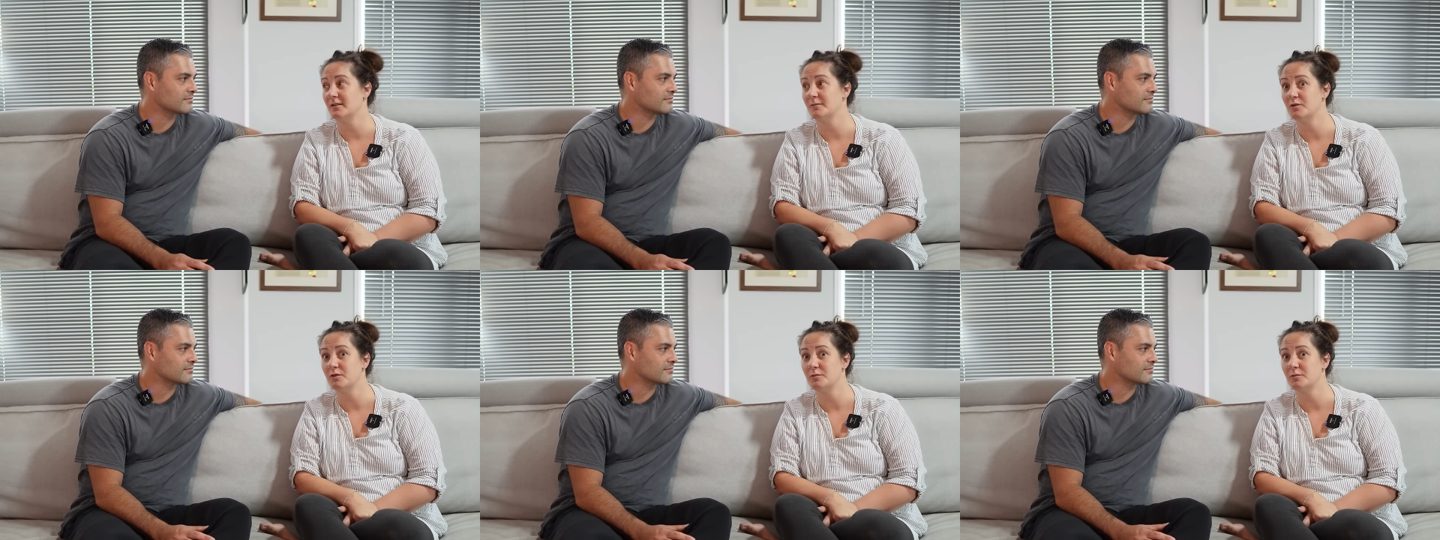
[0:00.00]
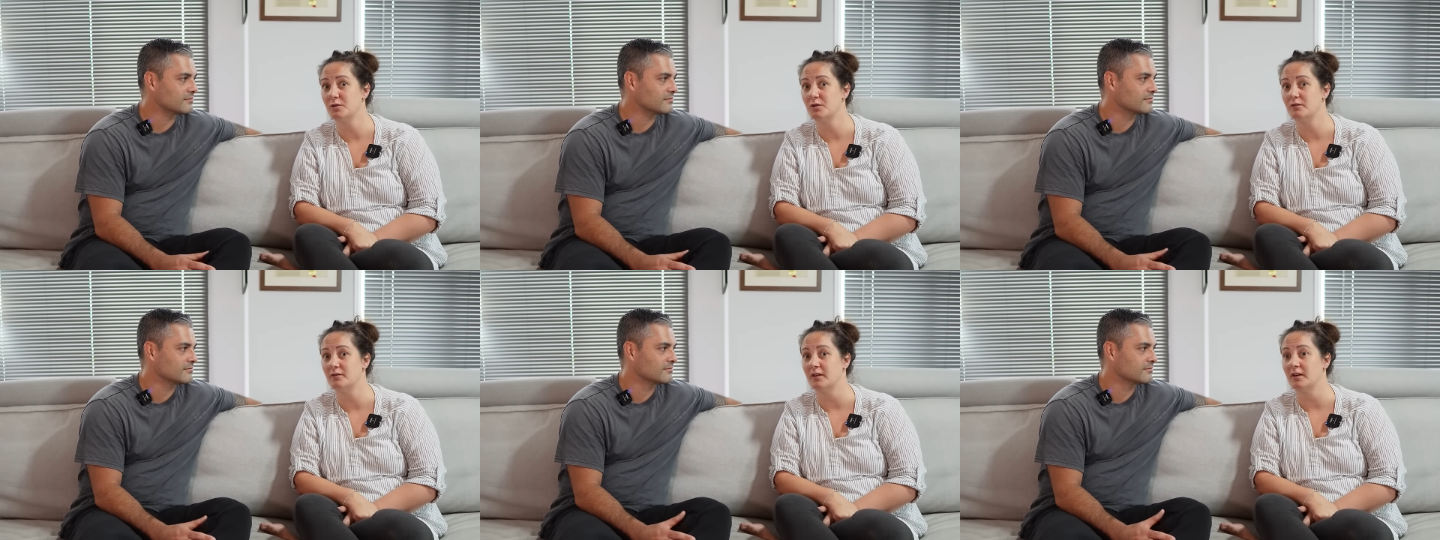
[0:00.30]
Speaker 1: I'm not
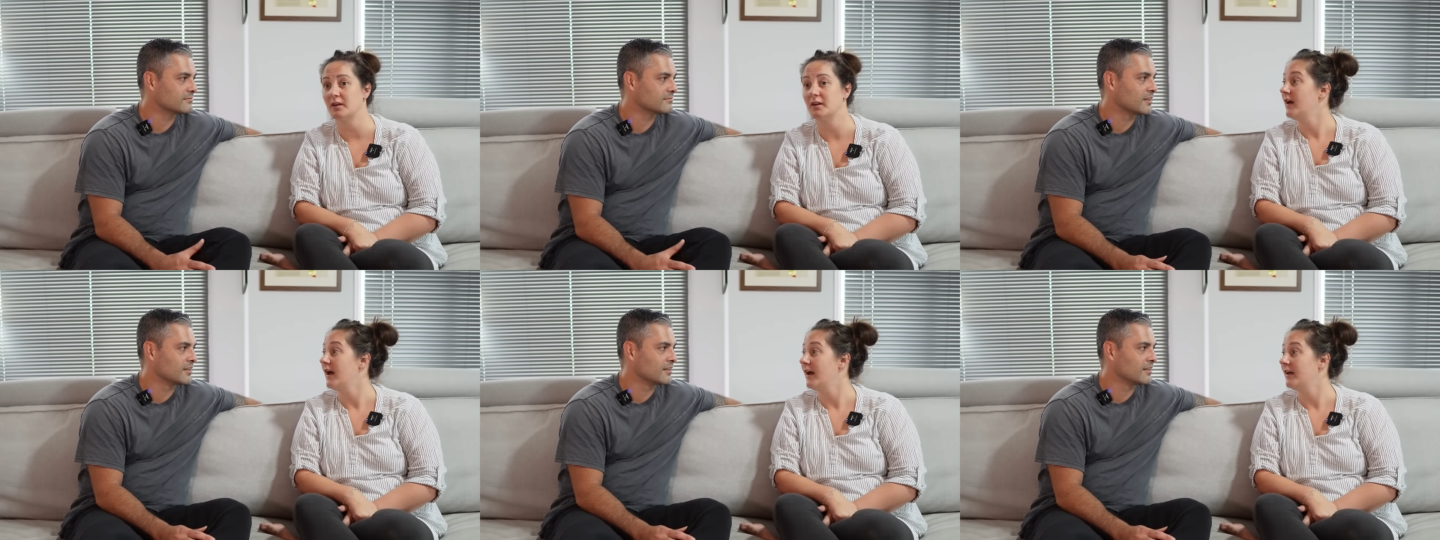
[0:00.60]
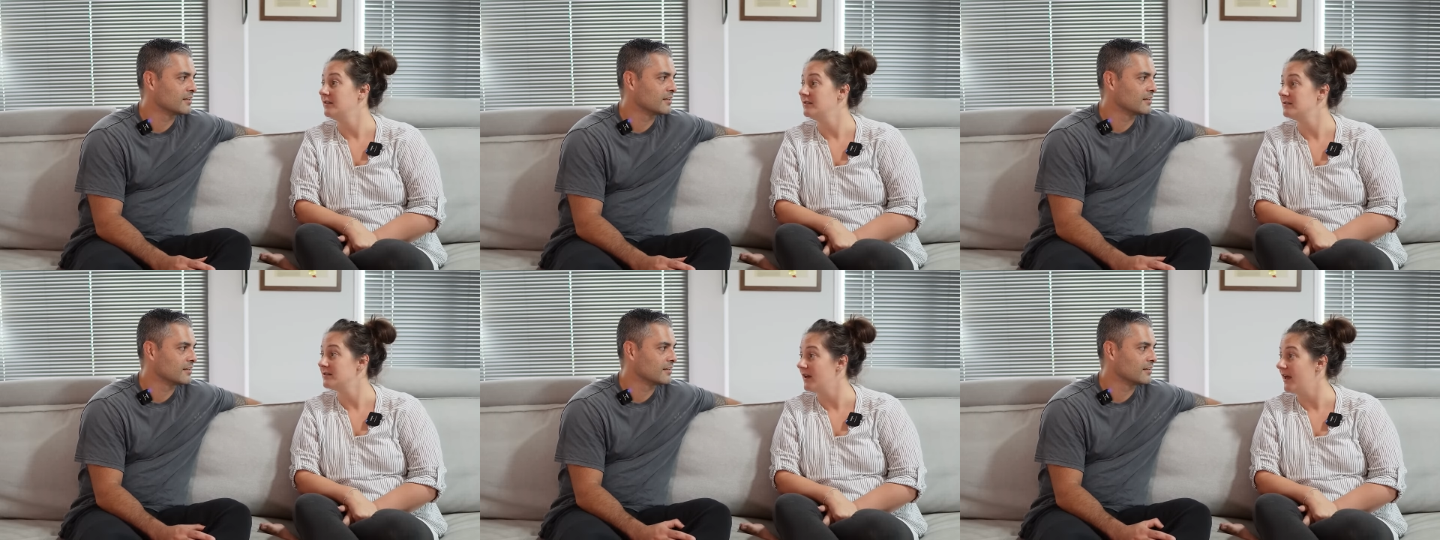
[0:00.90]
moving.
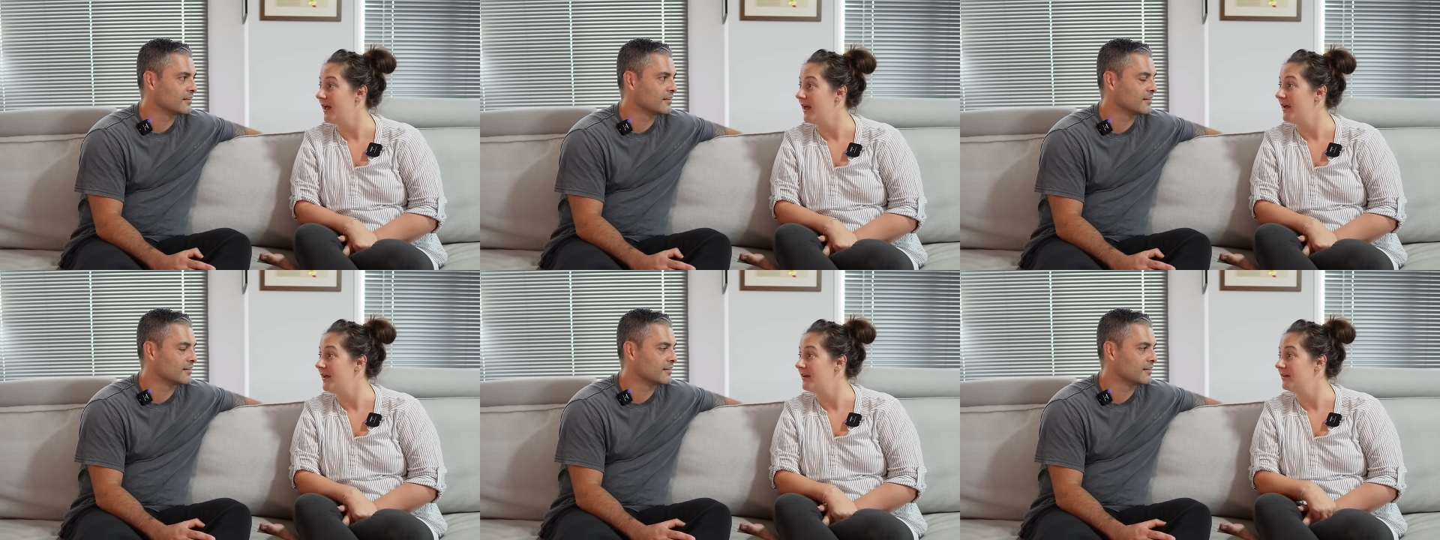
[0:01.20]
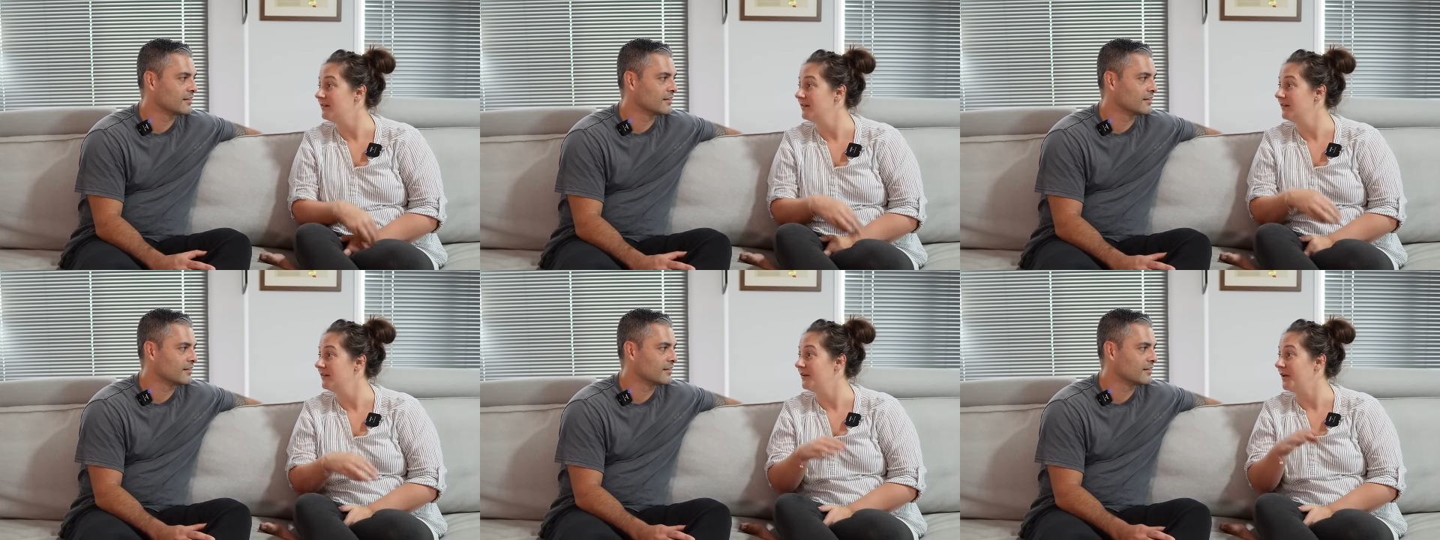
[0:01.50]
And, uh,
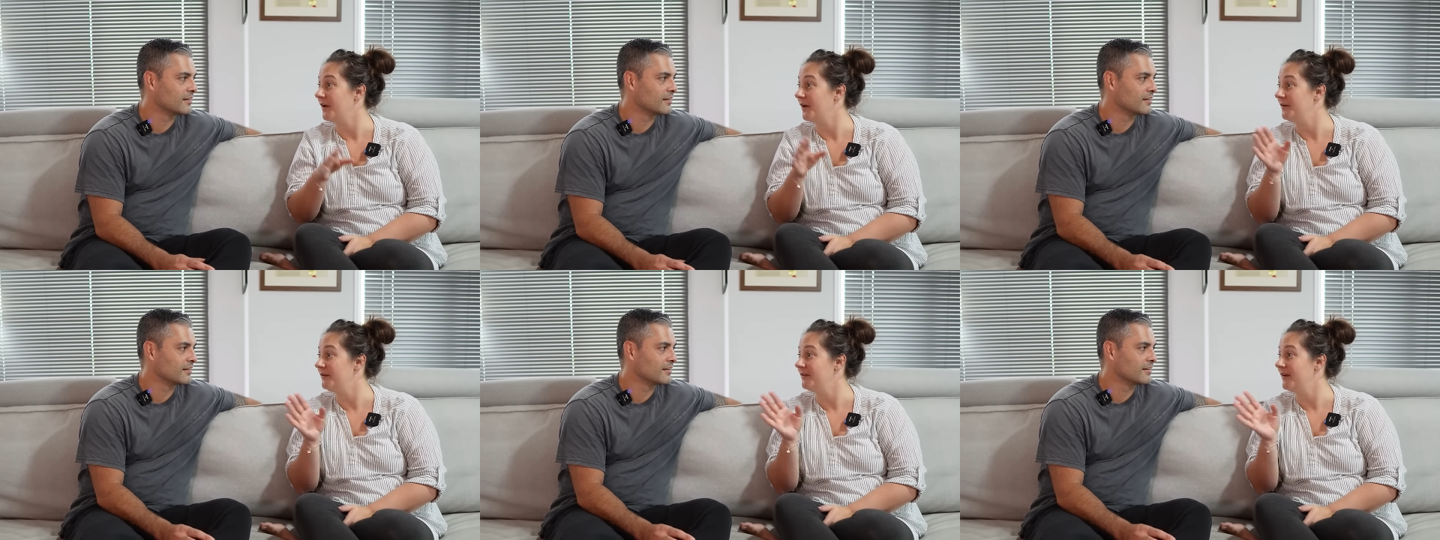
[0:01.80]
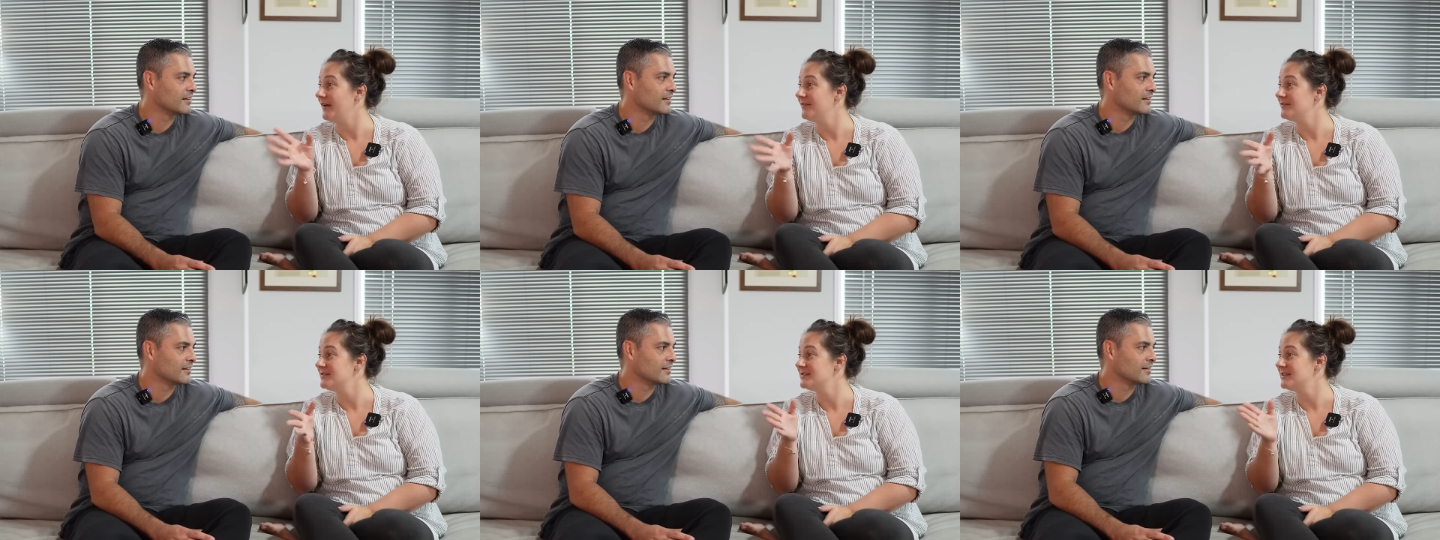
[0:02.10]
you know,
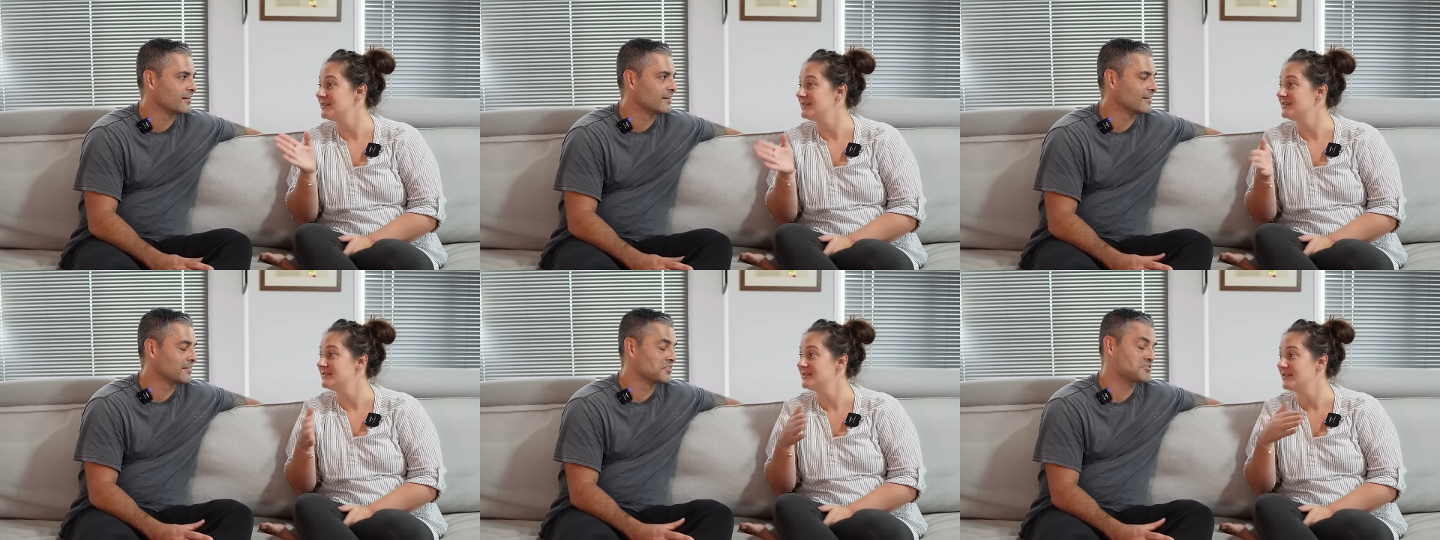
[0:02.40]
ever since